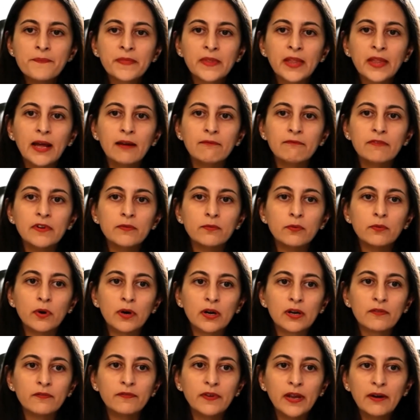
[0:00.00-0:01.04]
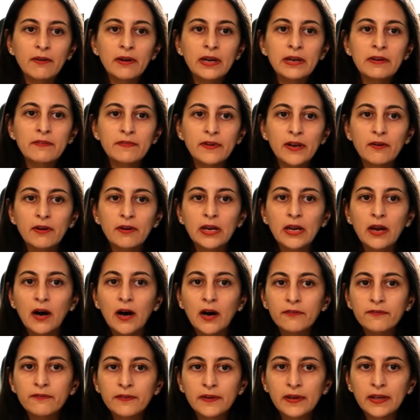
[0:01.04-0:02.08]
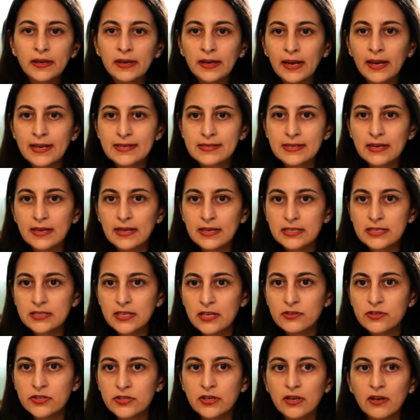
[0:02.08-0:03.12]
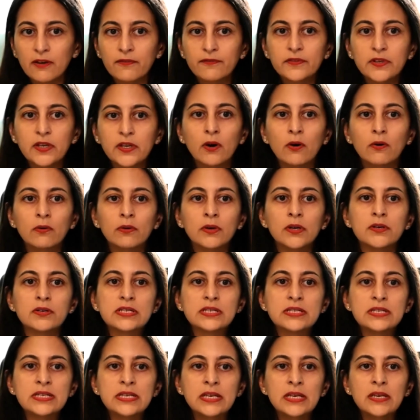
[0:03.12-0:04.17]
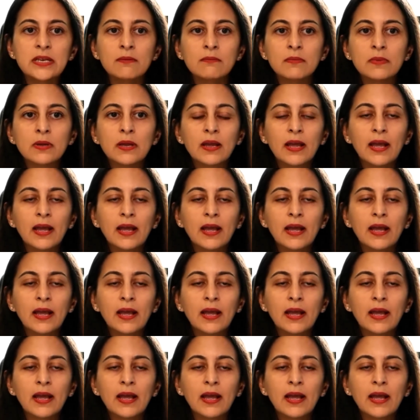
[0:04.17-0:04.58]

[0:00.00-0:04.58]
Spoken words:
and we work very, very often as an extension of the owner's team.